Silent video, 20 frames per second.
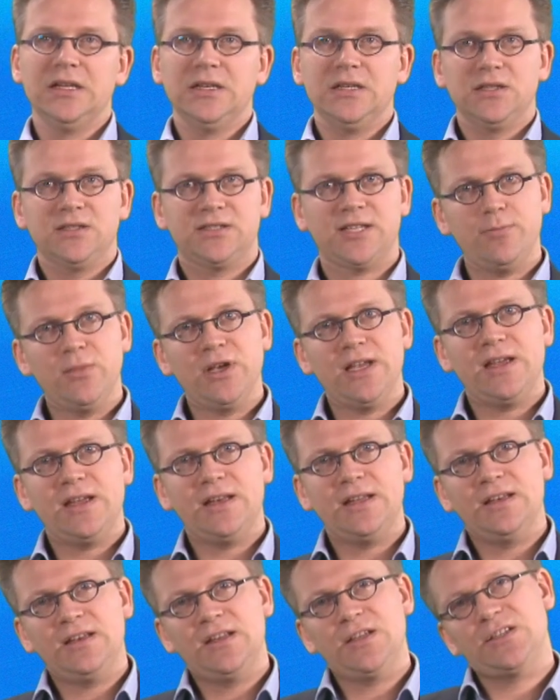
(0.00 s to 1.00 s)

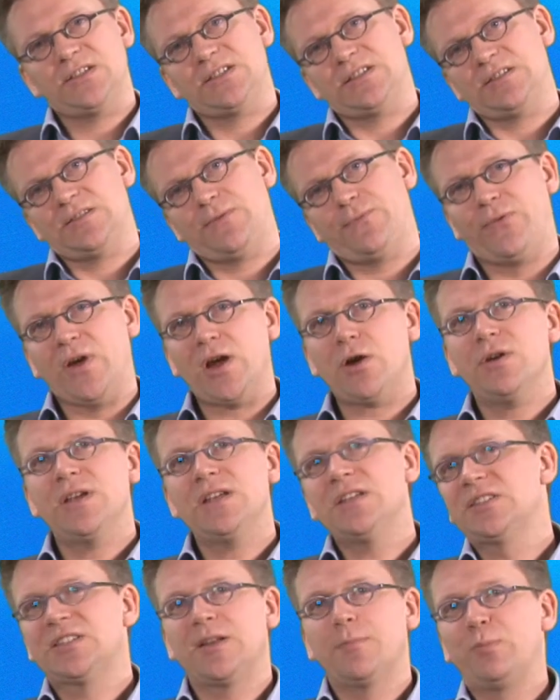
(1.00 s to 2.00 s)
Simulating this very
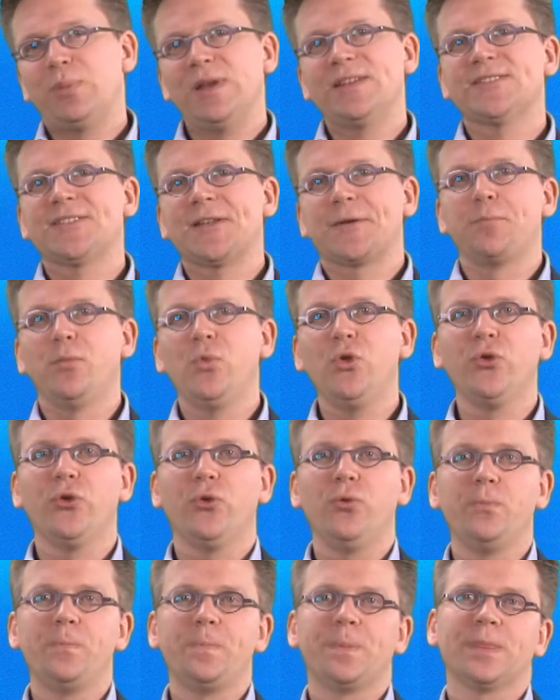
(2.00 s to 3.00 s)
simplistic
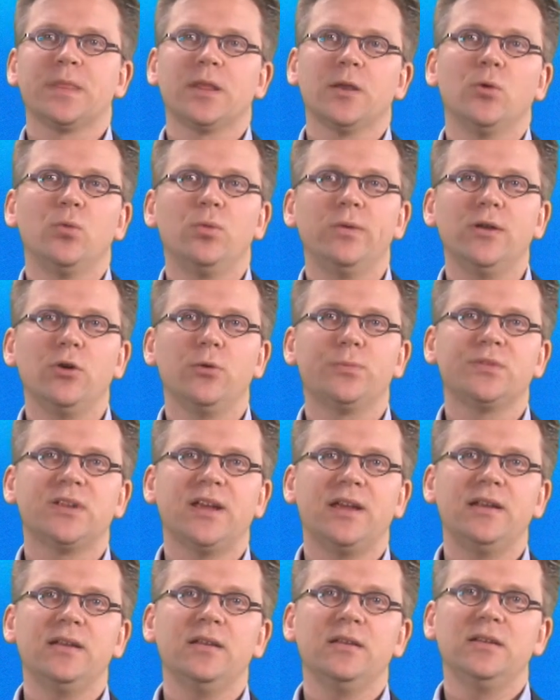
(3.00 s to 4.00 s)
model, we
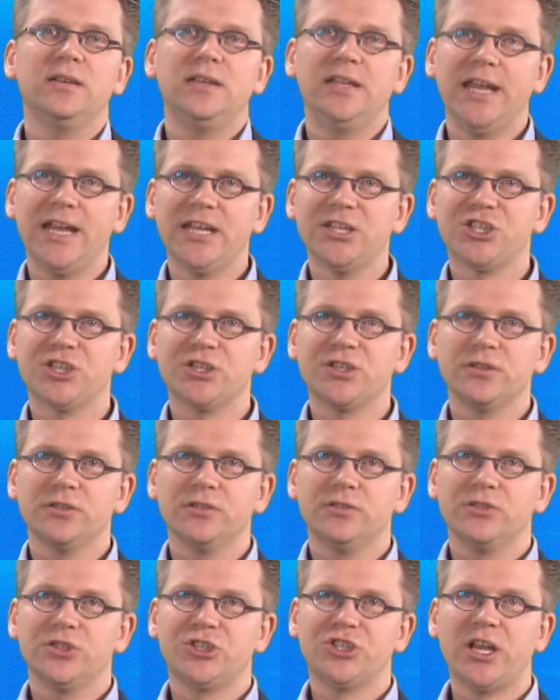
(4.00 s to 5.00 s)
obtain the
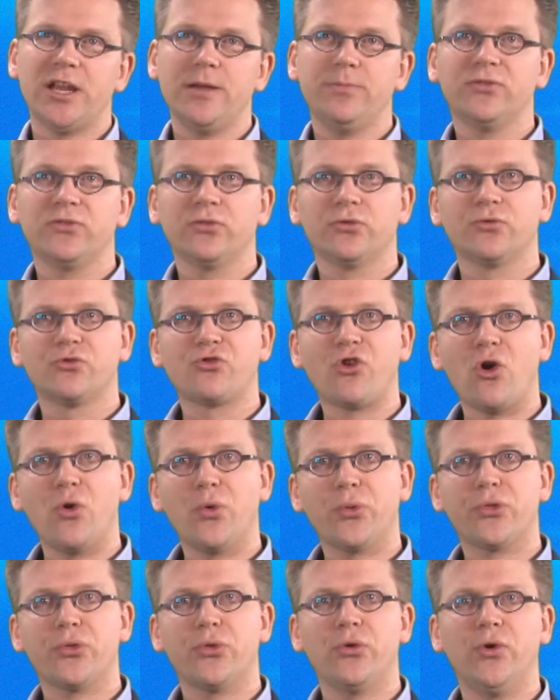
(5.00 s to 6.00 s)
S-shaped
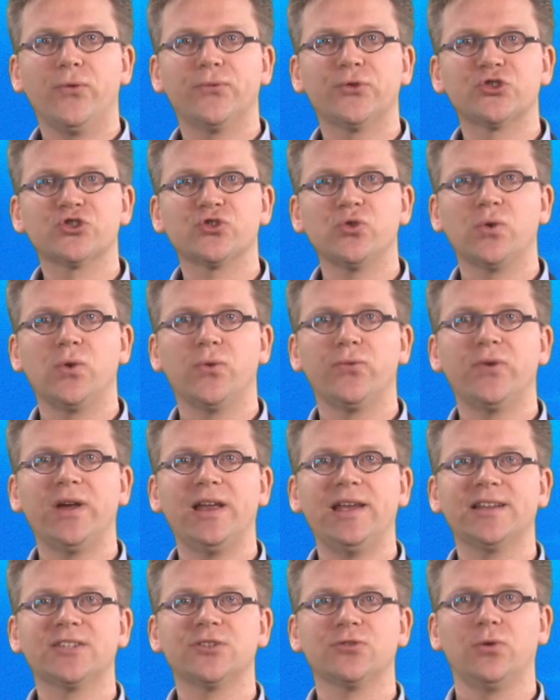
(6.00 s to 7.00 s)
growth of the stock of
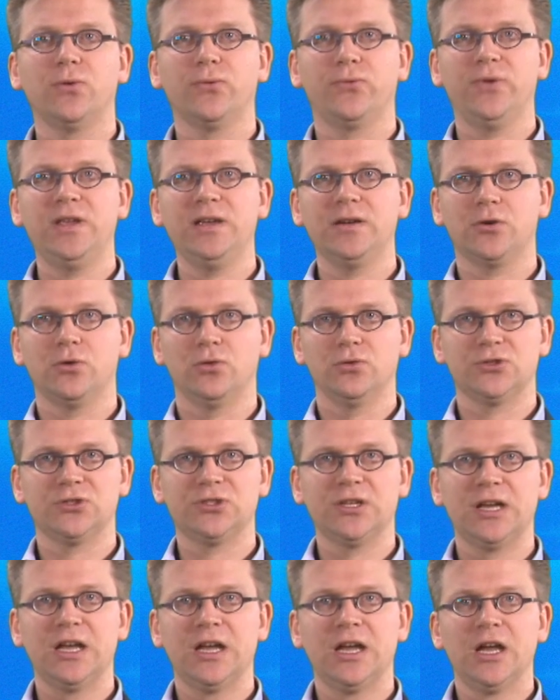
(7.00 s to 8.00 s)
electrical vehicles
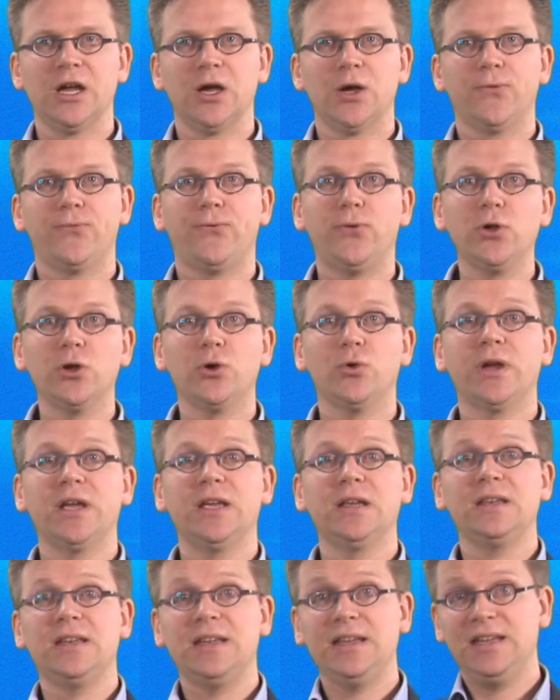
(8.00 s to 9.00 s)

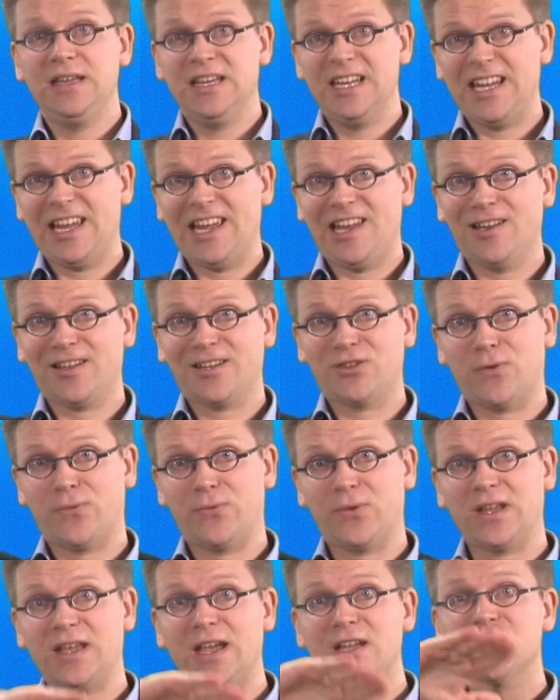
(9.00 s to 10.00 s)
following the
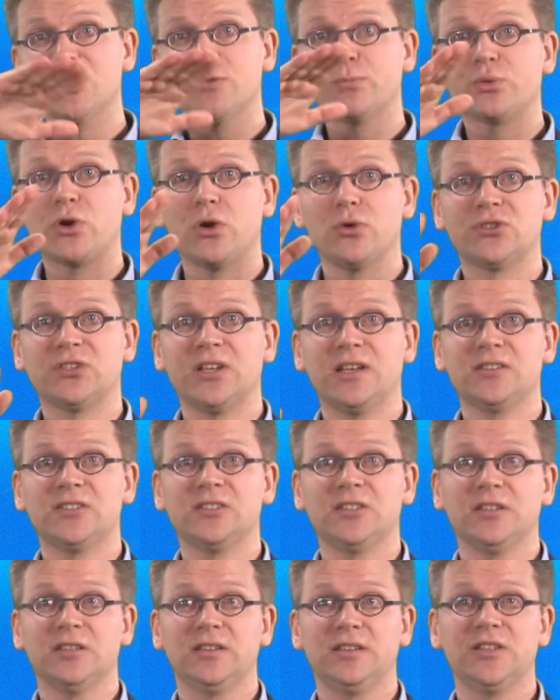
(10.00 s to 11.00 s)
electrification
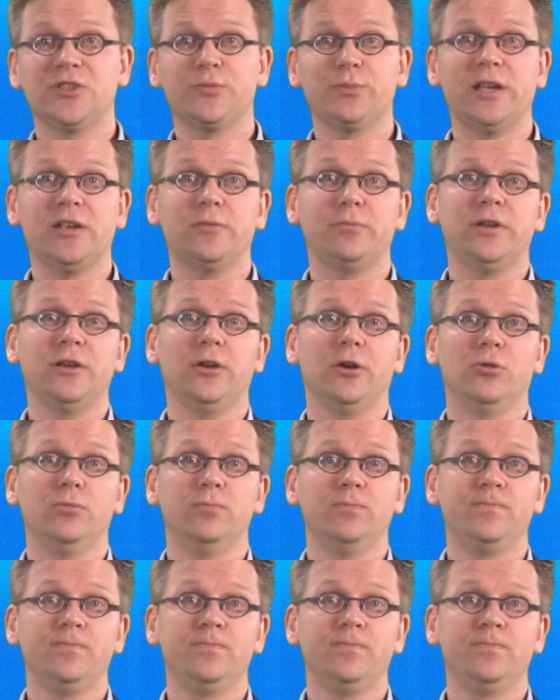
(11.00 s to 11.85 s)
process displayed below.